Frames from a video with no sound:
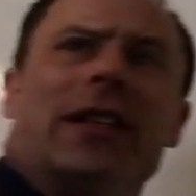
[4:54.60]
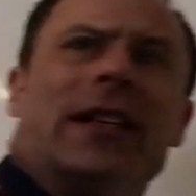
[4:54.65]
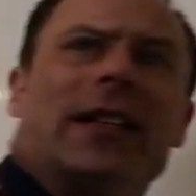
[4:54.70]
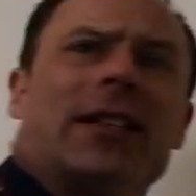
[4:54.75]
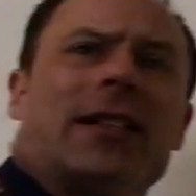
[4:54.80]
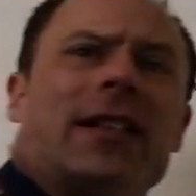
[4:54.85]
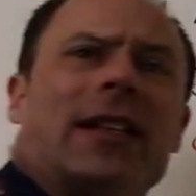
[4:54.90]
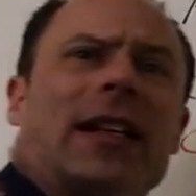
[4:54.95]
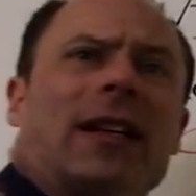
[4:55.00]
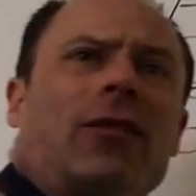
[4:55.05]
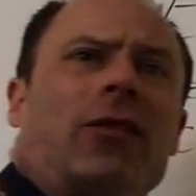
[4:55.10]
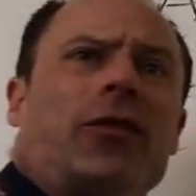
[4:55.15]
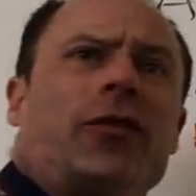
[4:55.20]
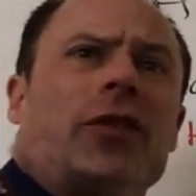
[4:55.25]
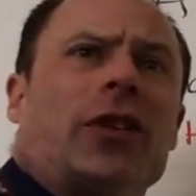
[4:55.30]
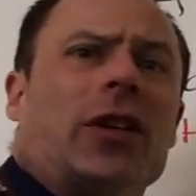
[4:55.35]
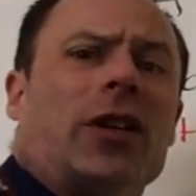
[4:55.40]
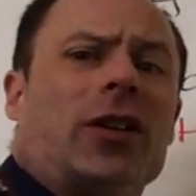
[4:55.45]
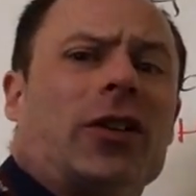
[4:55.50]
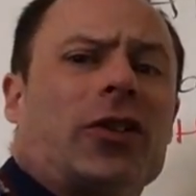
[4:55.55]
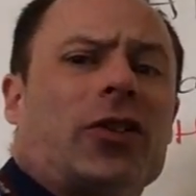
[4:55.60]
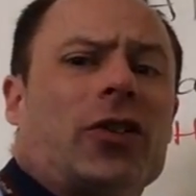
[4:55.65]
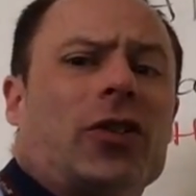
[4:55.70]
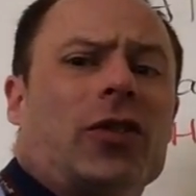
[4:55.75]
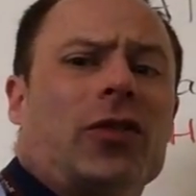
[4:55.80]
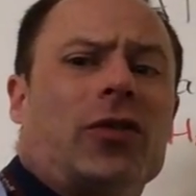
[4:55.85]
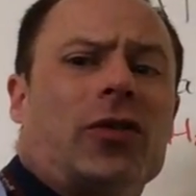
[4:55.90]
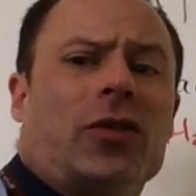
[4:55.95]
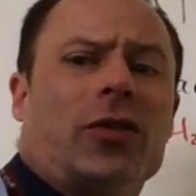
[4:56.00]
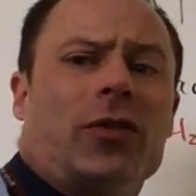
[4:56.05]
this, and they'll often ask
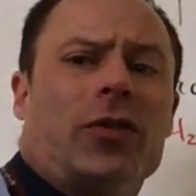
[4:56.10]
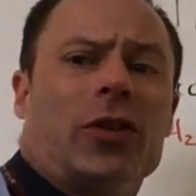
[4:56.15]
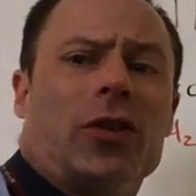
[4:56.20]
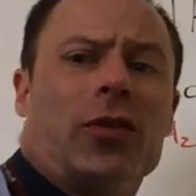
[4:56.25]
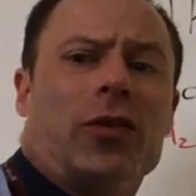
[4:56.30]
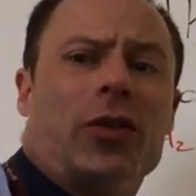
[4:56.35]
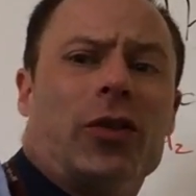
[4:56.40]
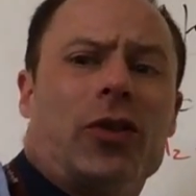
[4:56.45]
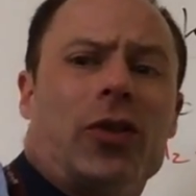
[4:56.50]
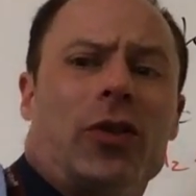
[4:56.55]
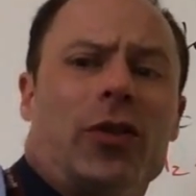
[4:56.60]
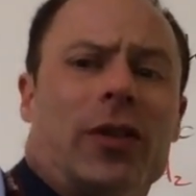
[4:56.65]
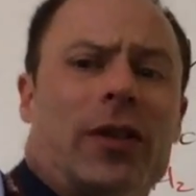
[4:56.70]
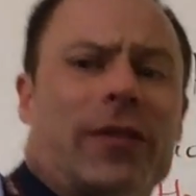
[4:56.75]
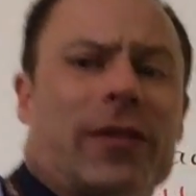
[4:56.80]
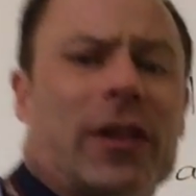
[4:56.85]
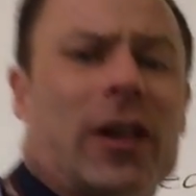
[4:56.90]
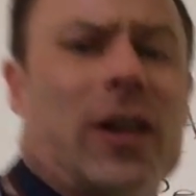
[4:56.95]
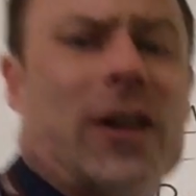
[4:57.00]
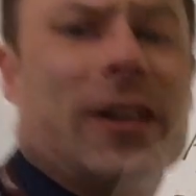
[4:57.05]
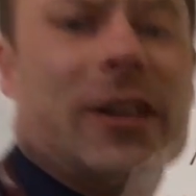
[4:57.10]
you to do the two different